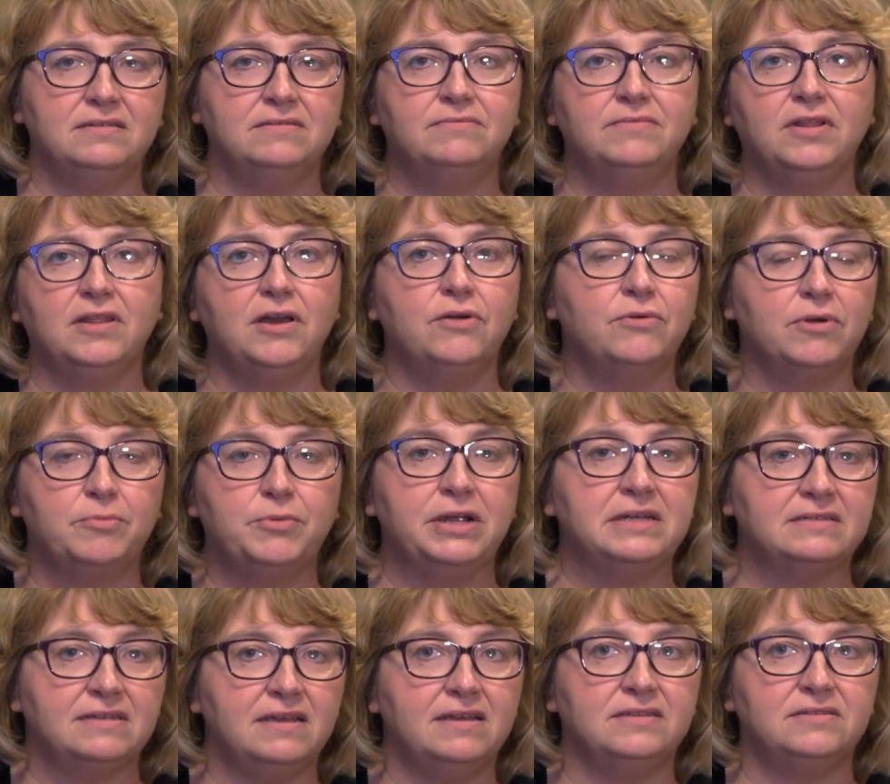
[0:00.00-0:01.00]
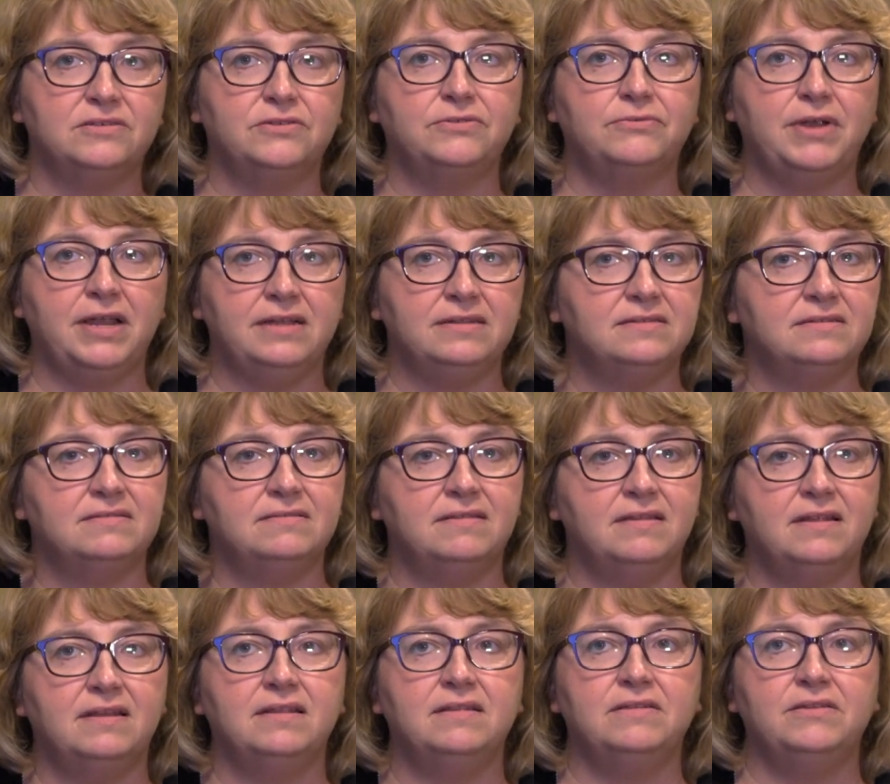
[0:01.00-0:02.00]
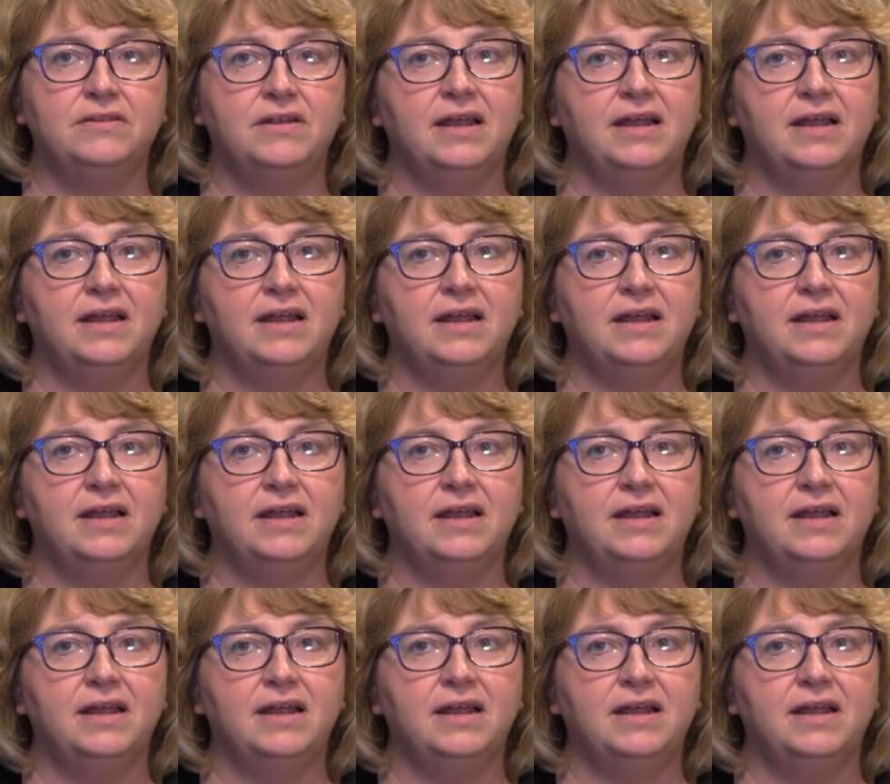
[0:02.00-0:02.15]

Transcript: lower breast cancer rates than in the